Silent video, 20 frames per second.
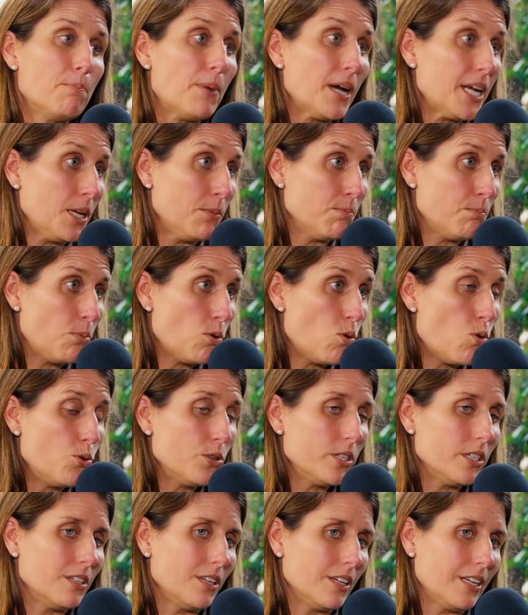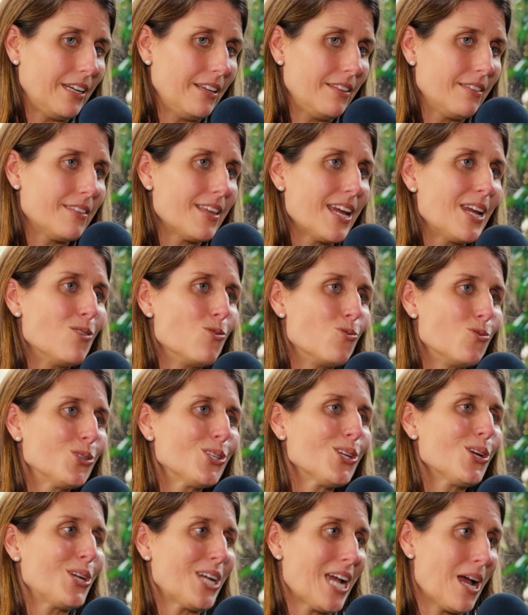But importantly, they
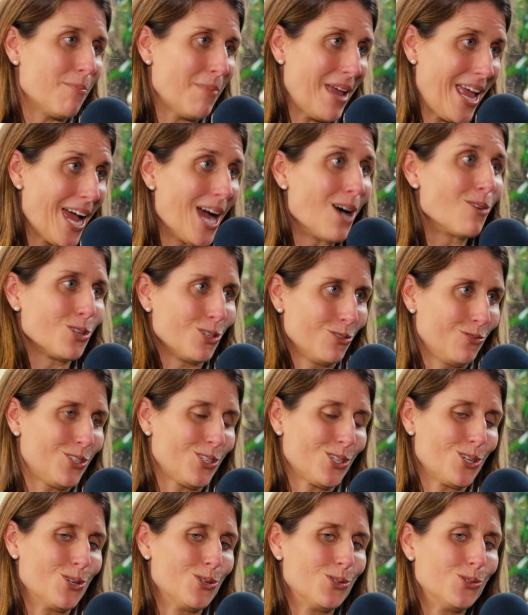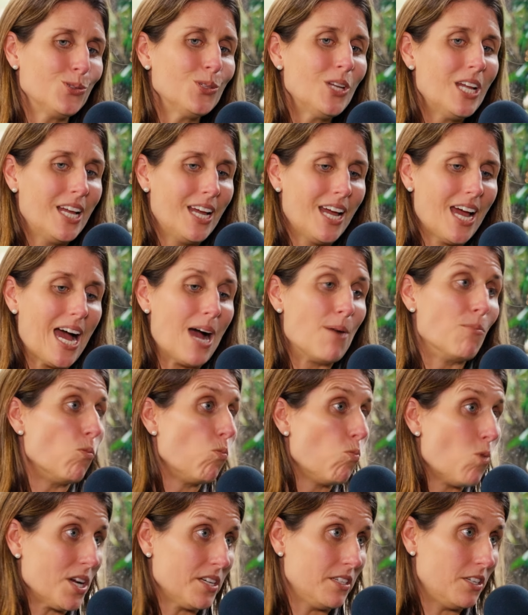also come out of school
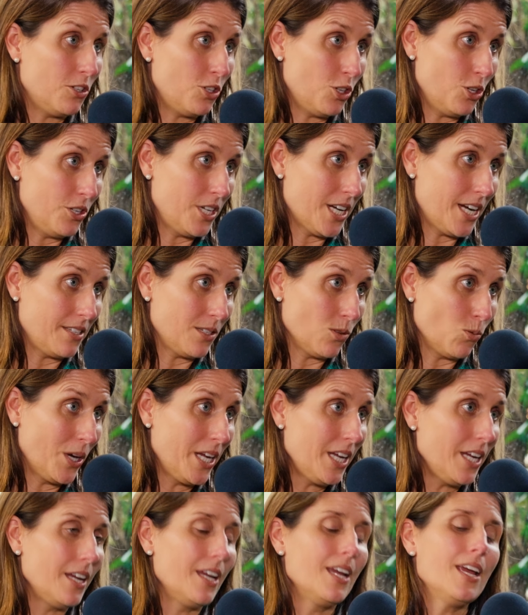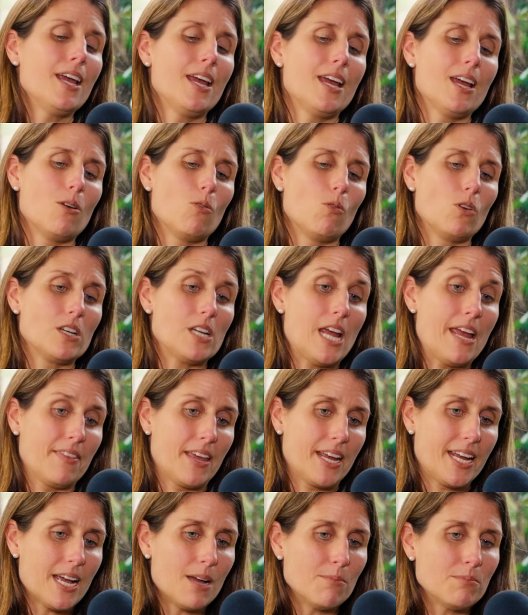1 to 2 days a week, and
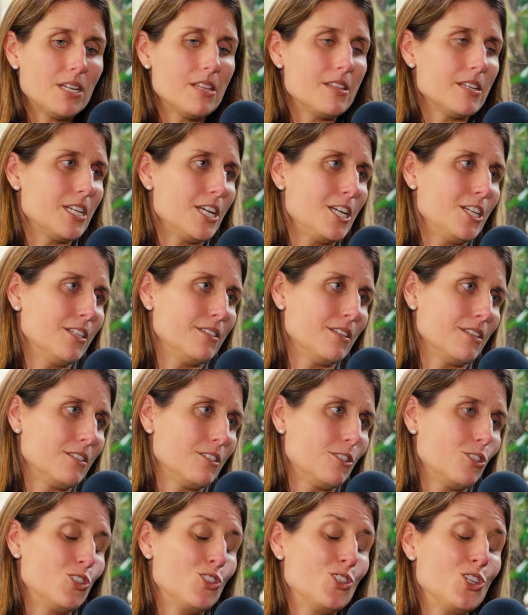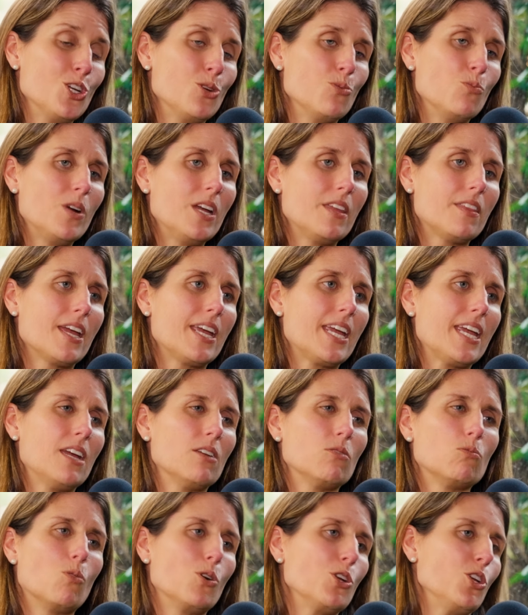they come to the Teachers Institute where they
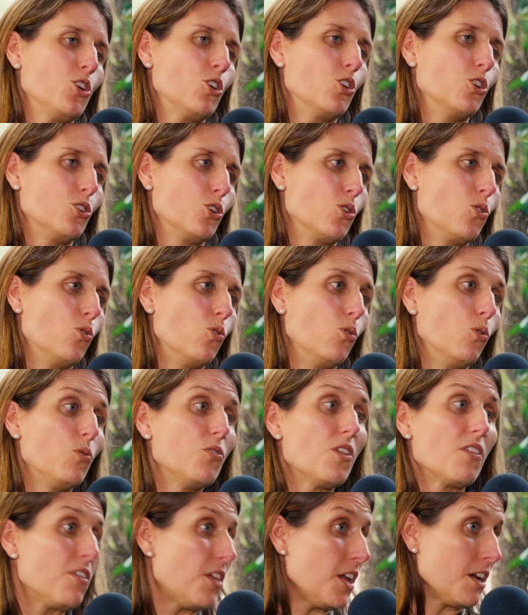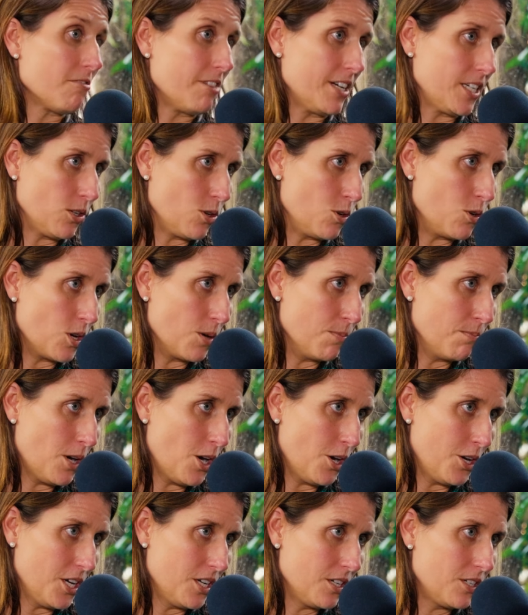get what you could call the theoretical
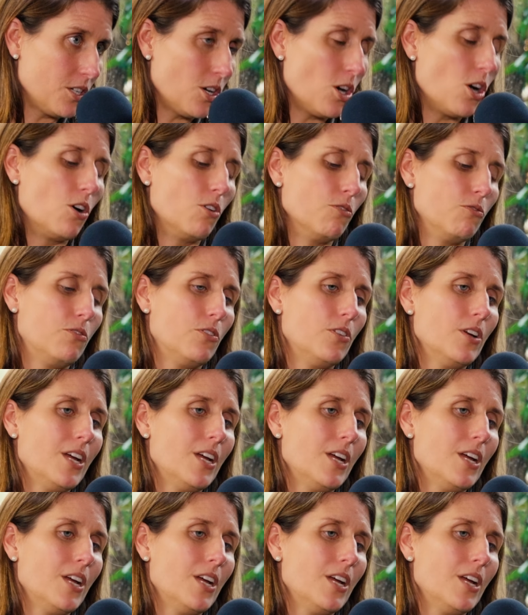component of